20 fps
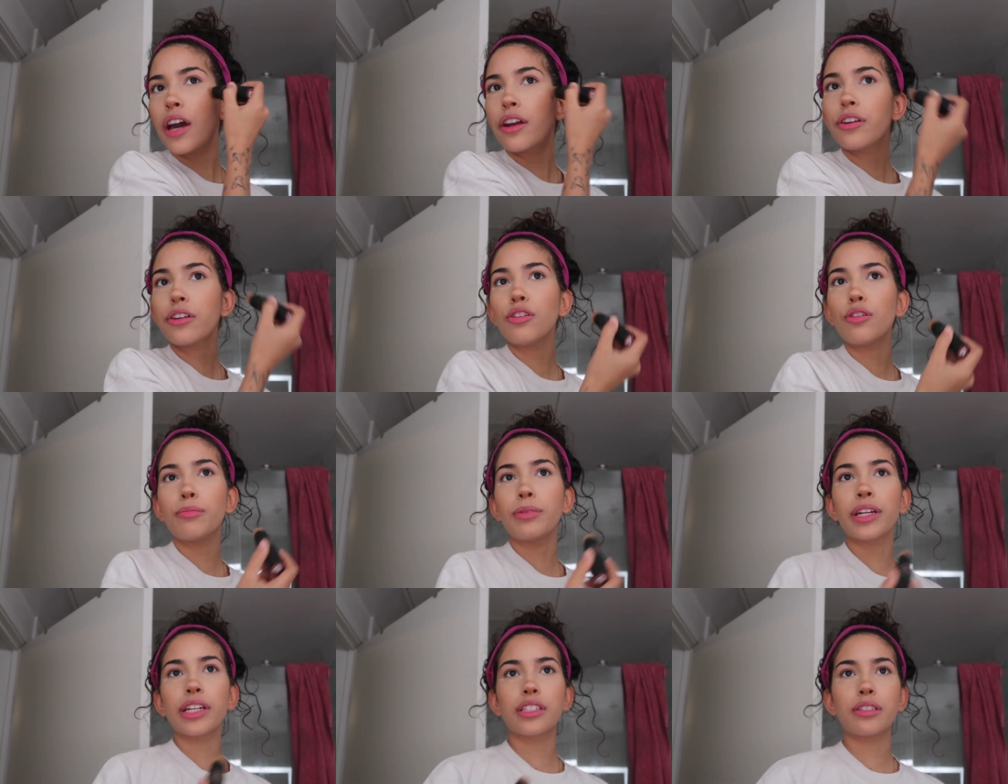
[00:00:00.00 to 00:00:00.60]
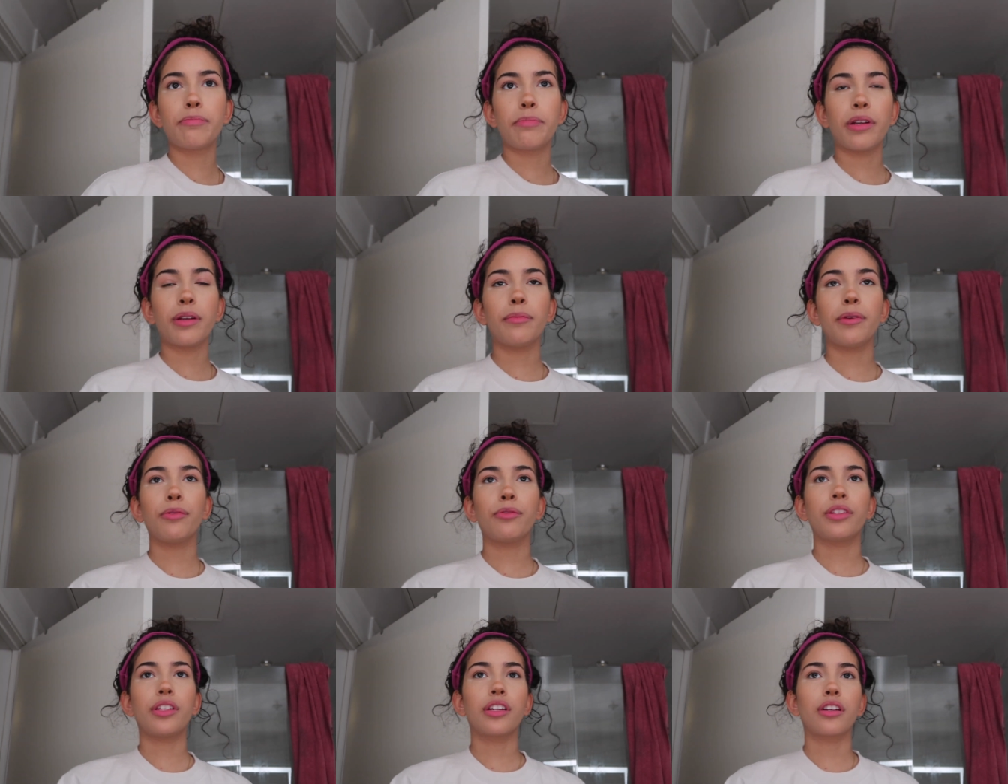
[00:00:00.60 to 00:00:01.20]
I don't know, but
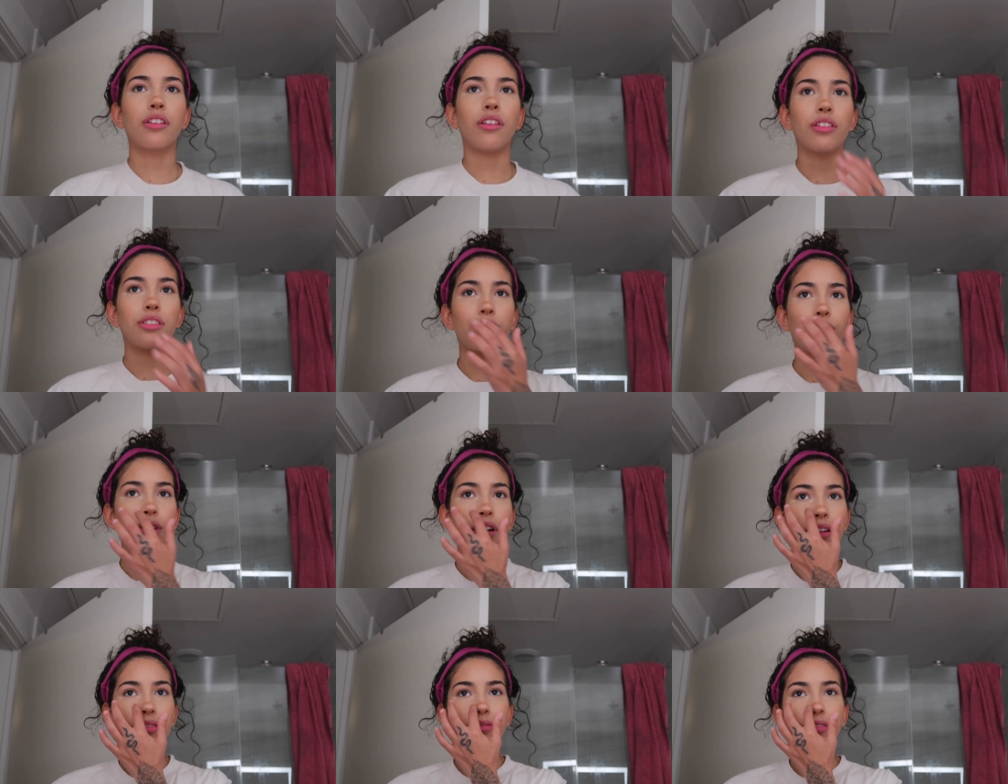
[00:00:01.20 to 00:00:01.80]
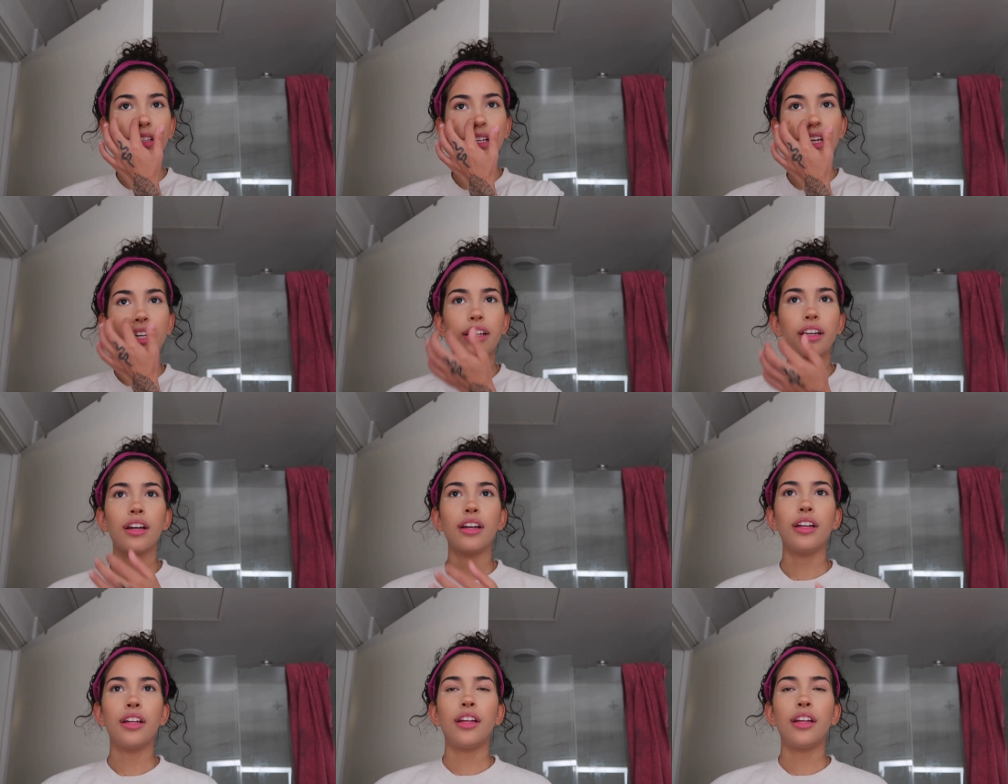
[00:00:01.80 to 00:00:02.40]
experiment with your contour. I feel like